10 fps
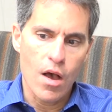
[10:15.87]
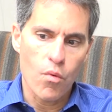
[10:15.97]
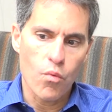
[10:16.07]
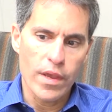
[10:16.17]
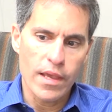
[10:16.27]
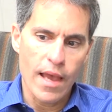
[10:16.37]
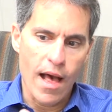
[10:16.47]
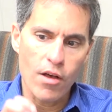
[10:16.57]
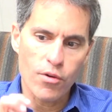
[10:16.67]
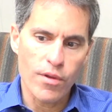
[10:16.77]
we
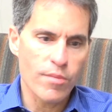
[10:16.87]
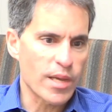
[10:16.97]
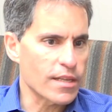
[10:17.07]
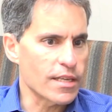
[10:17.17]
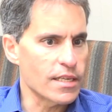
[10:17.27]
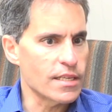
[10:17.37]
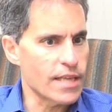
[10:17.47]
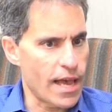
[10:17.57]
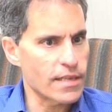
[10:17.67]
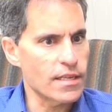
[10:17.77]
algorithmically
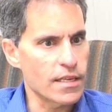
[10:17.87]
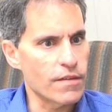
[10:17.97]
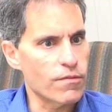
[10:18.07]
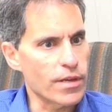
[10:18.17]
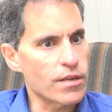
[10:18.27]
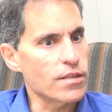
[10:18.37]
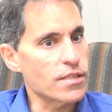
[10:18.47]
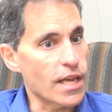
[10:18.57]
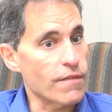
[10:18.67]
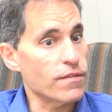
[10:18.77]
detected if we could
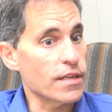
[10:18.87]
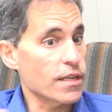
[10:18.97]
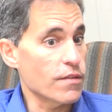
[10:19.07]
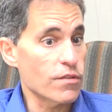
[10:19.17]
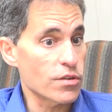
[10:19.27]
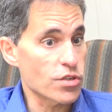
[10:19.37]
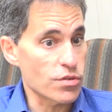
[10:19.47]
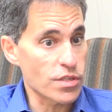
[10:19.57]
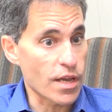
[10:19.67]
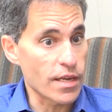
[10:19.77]
safely convert
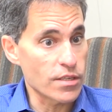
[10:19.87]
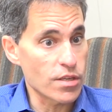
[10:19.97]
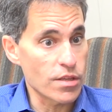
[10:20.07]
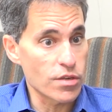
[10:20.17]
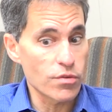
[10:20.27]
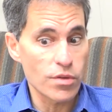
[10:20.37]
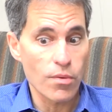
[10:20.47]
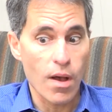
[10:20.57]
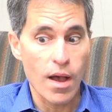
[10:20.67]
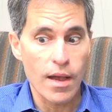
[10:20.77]
your site to the new
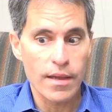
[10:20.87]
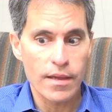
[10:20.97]
UI.